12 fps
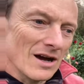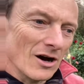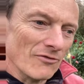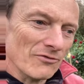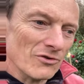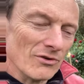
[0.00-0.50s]

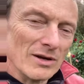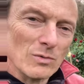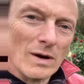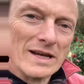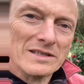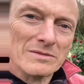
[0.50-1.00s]
off-grid
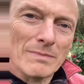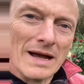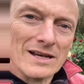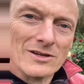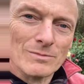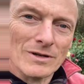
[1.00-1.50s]
waste
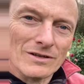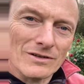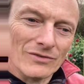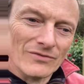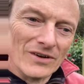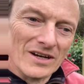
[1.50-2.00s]
management,
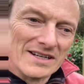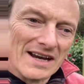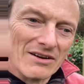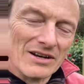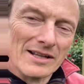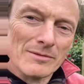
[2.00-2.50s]
you'll find
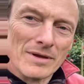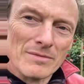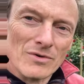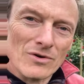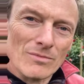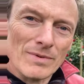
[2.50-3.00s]
out a little bit
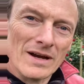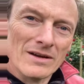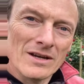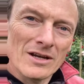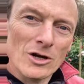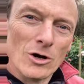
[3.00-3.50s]
more about
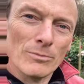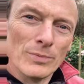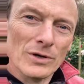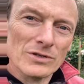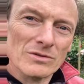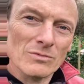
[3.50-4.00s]

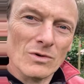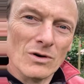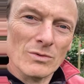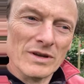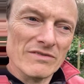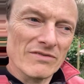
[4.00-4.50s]
compost and
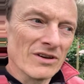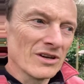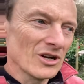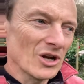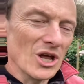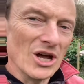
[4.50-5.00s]
what we've
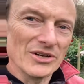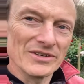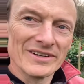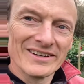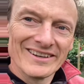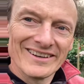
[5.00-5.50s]

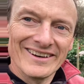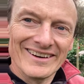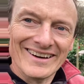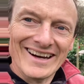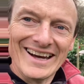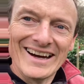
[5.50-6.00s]
learned.
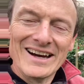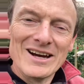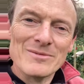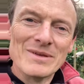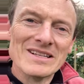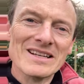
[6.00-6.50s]
All right, I
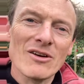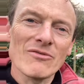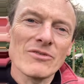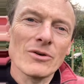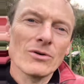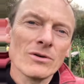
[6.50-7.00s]
hope that's
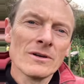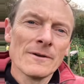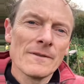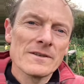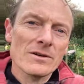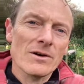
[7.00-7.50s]
helpful.
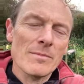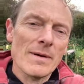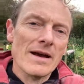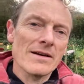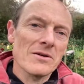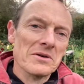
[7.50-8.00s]
Sorry
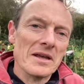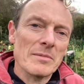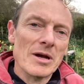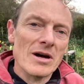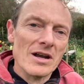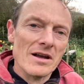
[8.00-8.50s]
about not getting
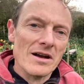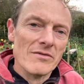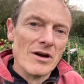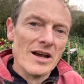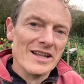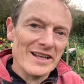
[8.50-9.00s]
my eye line
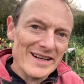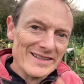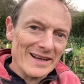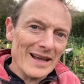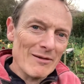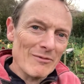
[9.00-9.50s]
right. There's
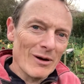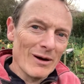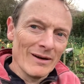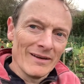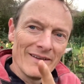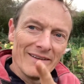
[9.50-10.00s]
the
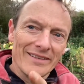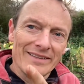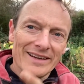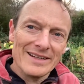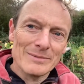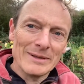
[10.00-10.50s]
camera,
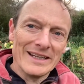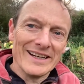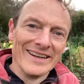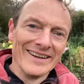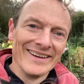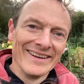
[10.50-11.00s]
there's
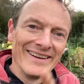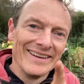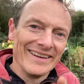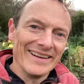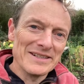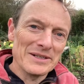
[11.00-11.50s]
me,
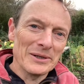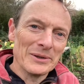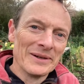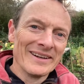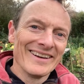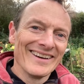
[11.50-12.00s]
there's you.
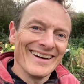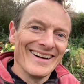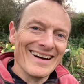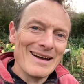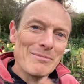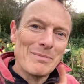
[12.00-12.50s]

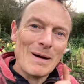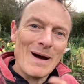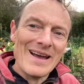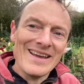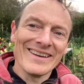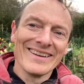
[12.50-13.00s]
All right,
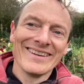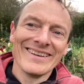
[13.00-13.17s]
bye.